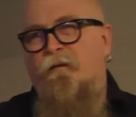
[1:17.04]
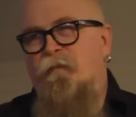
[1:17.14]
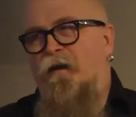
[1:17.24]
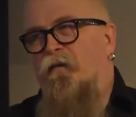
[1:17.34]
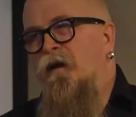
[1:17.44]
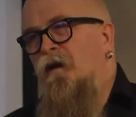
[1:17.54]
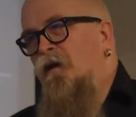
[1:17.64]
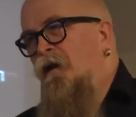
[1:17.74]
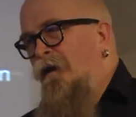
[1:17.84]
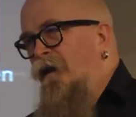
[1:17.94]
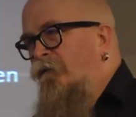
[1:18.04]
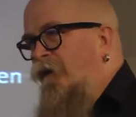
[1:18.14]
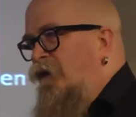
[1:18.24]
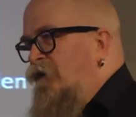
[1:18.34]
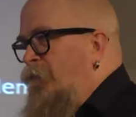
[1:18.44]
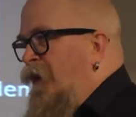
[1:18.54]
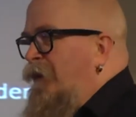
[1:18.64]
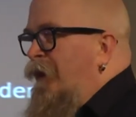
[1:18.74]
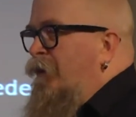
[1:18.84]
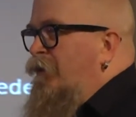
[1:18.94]
about identifiers and
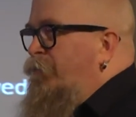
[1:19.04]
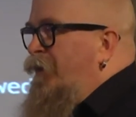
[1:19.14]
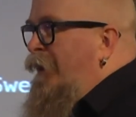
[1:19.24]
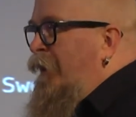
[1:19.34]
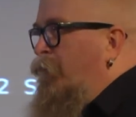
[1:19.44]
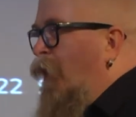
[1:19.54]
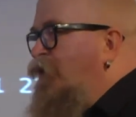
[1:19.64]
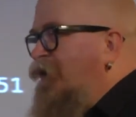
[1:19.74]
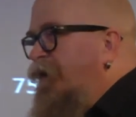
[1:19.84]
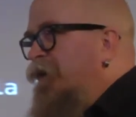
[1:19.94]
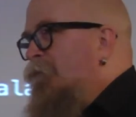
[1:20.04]
metadata as being mostly